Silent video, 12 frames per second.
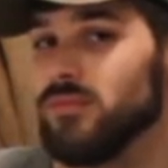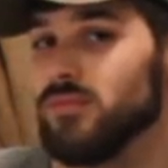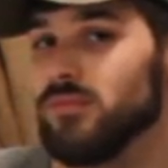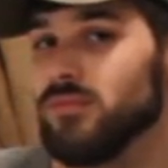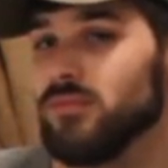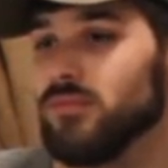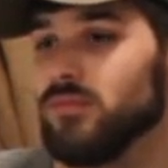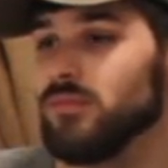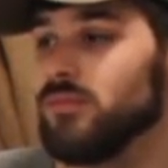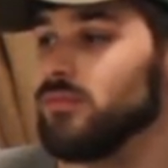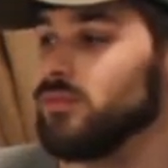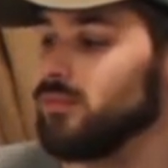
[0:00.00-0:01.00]

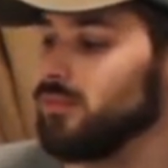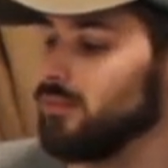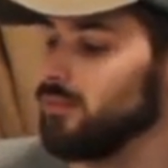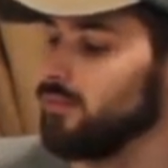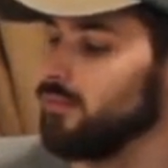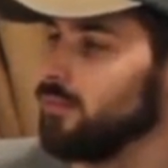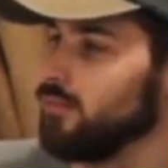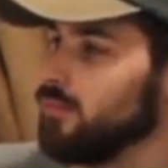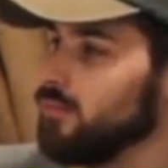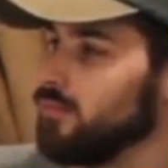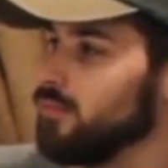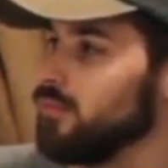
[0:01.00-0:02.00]

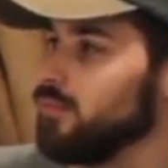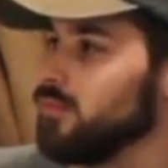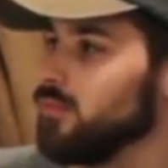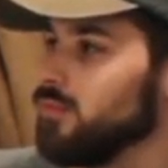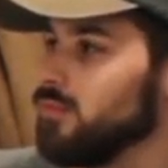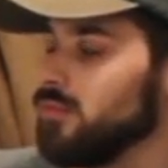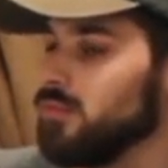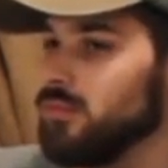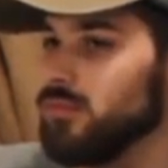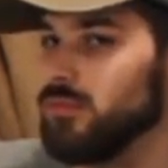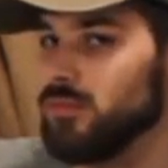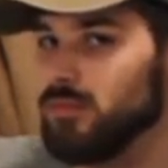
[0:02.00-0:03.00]

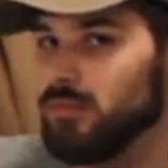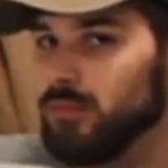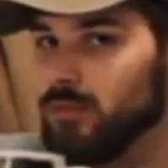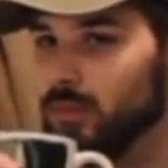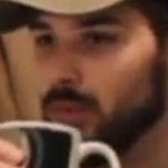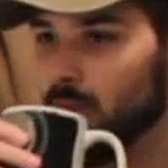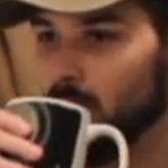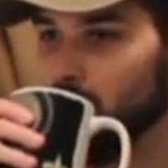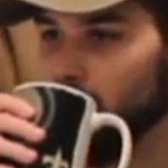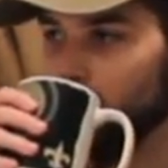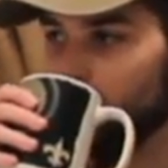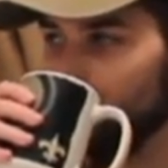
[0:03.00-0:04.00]

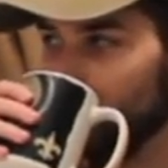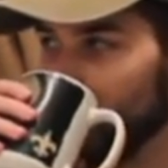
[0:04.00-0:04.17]
The person shown says nothing.